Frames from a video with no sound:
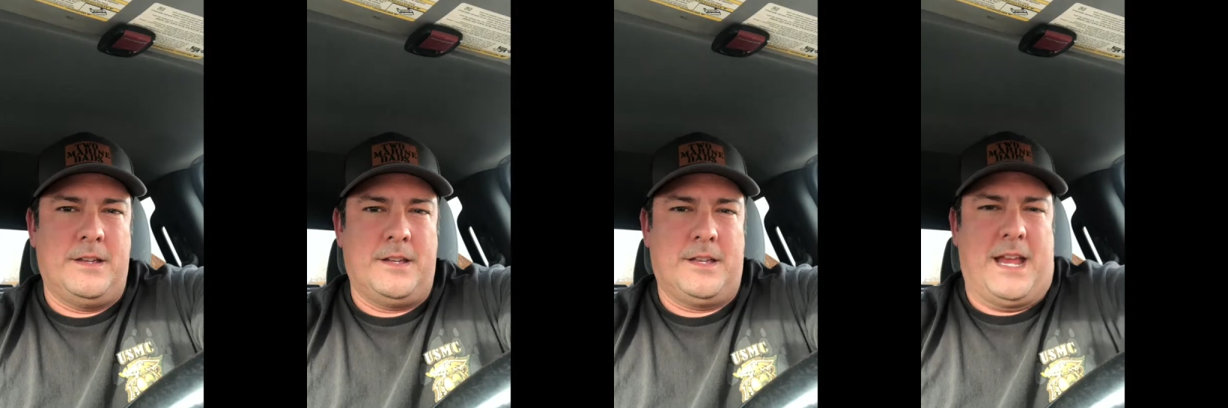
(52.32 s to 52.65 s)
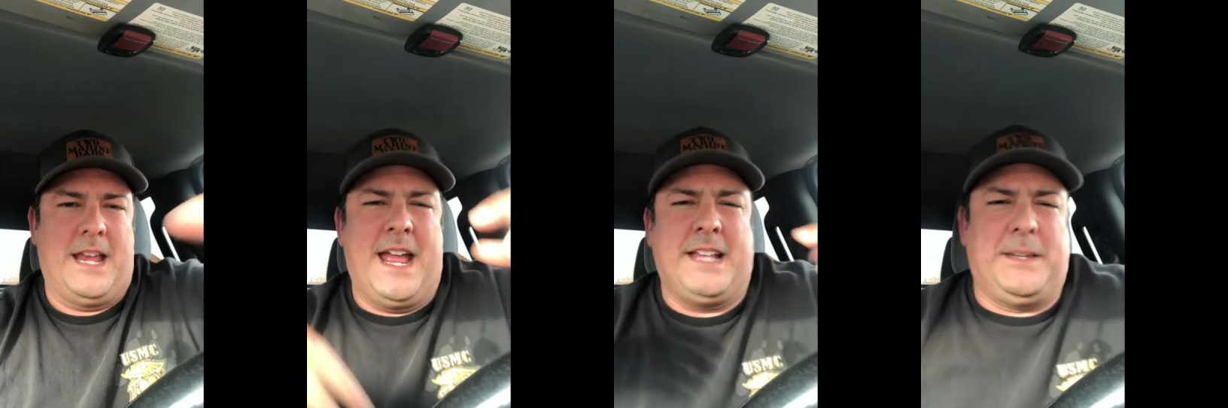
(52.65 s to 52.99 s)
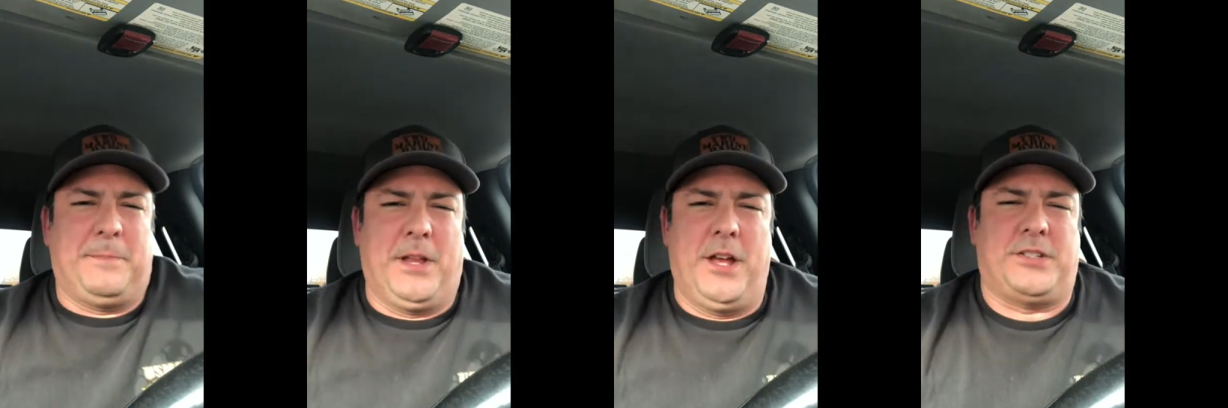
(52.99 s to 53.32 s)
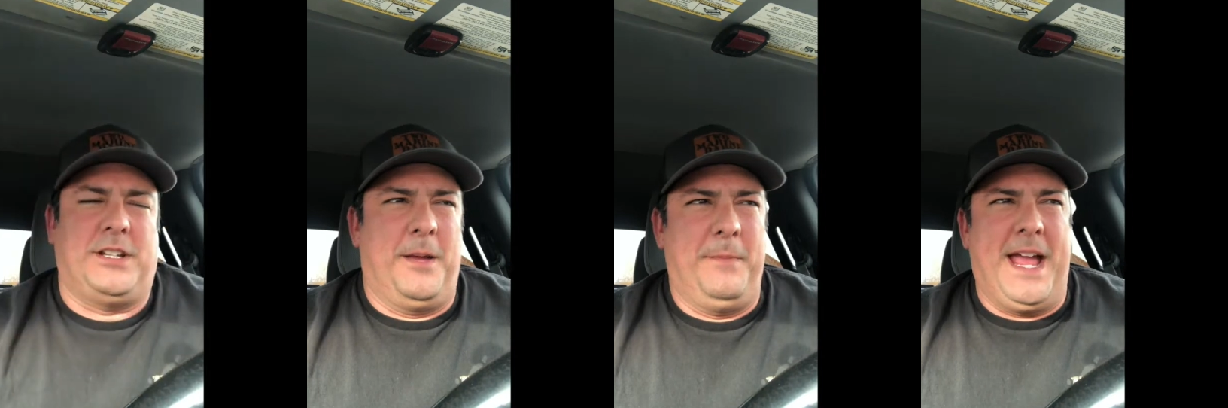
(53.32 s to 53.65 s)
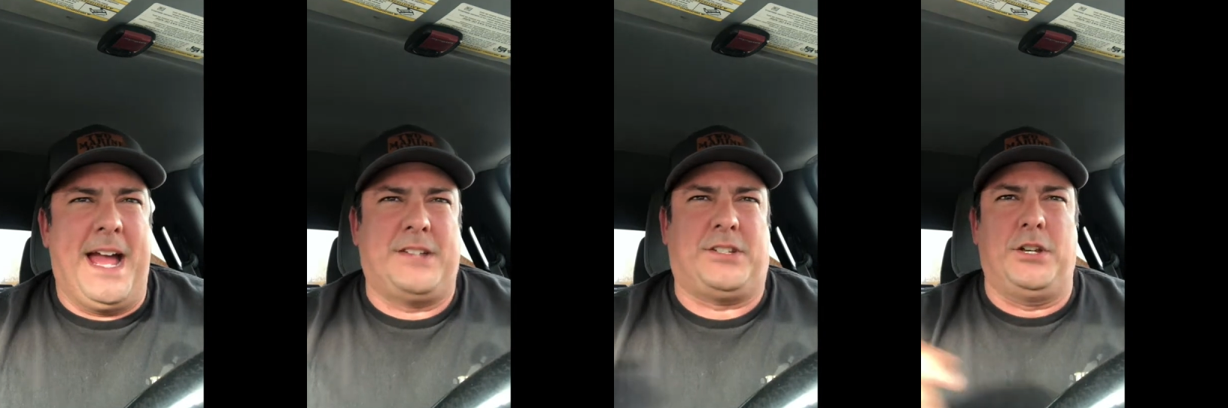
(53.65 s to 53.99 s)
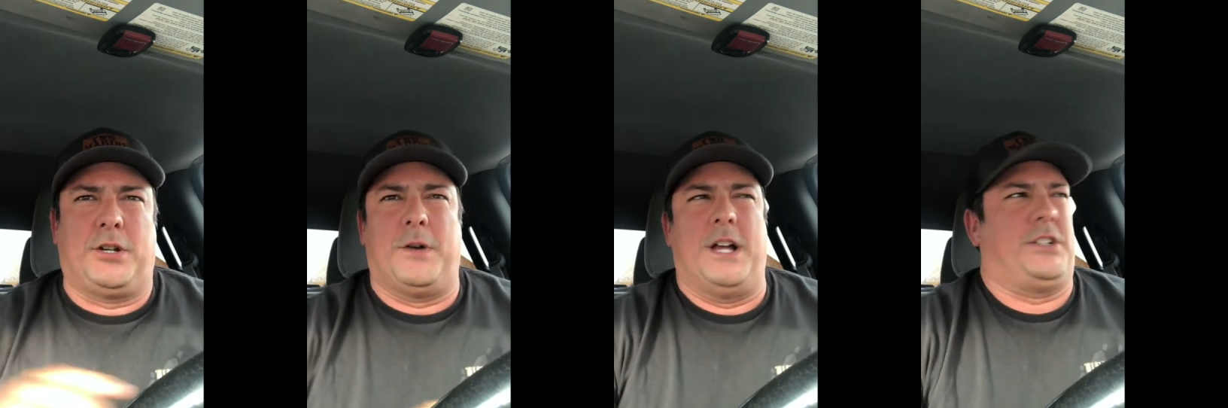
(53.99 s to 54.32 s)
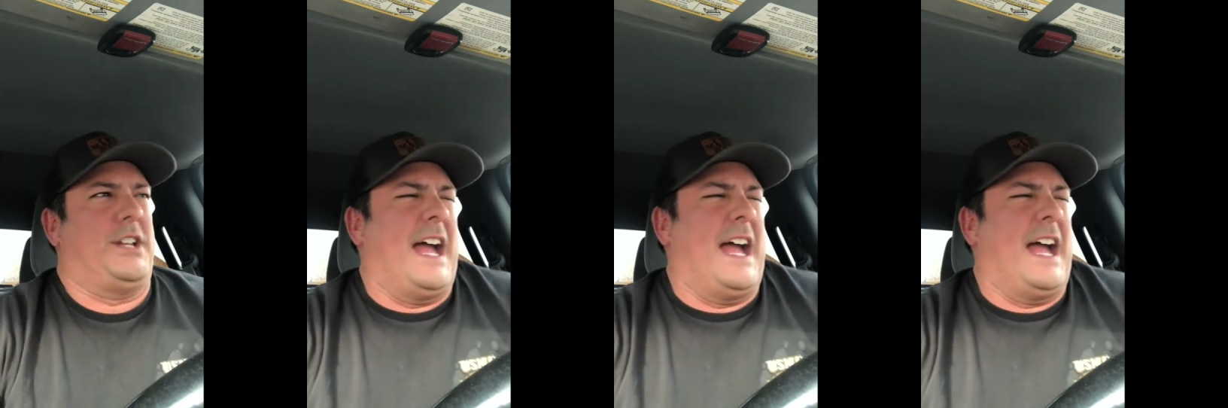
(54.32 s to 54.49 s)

Hey, Nancy Pelosi, let me ask you a question.